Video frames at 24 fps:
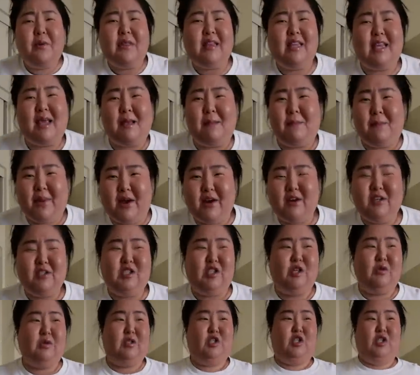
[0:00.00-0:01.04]
to openly embarrass
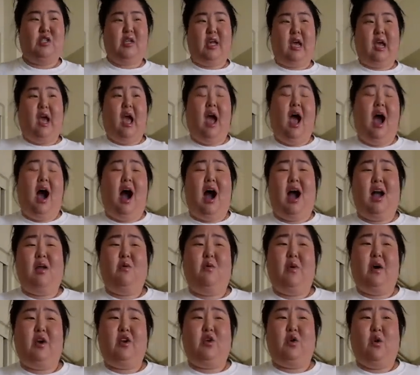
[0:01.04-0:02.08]
you. And she's like, I
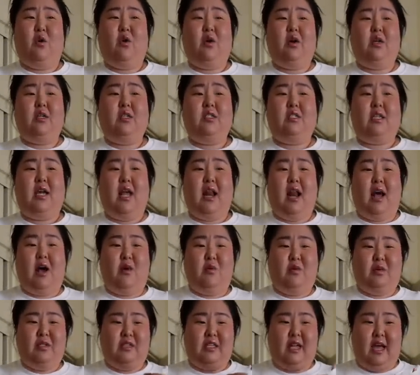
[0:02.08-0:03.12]
wear yours. And
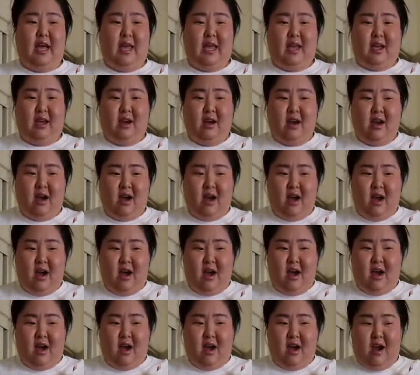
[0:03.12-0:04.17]
I was like,
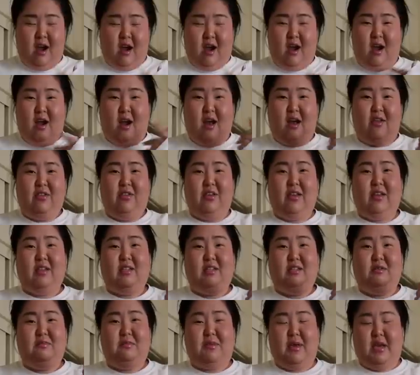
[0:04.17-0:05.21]

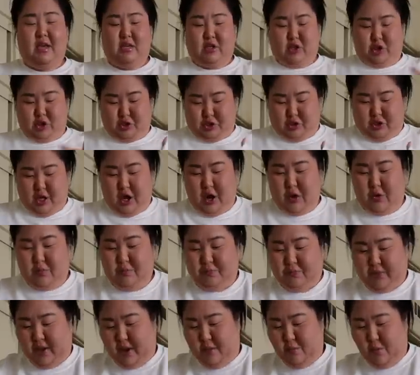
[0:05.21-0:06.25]
this bitch. So,
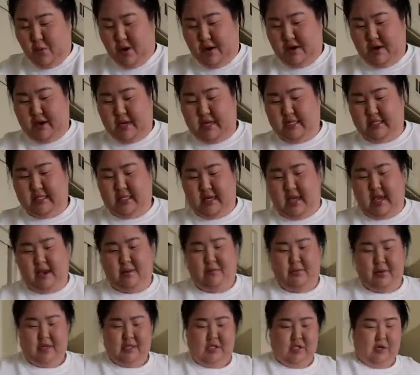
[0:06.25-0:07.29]
I'm wearing it today,
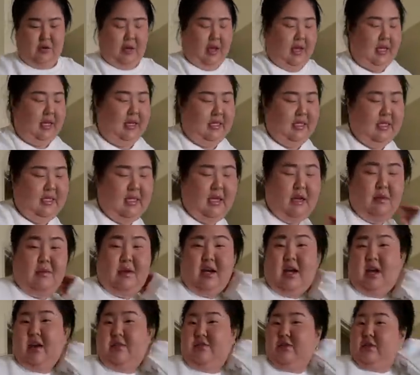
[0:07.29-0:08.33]
but it's okay because it's going to be
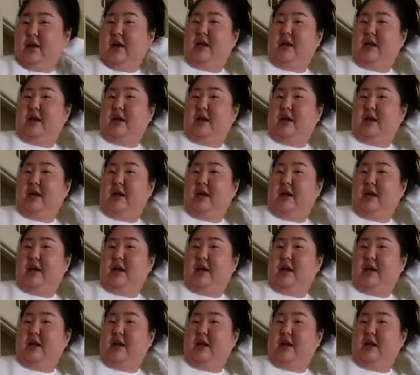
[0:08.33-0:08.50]
covered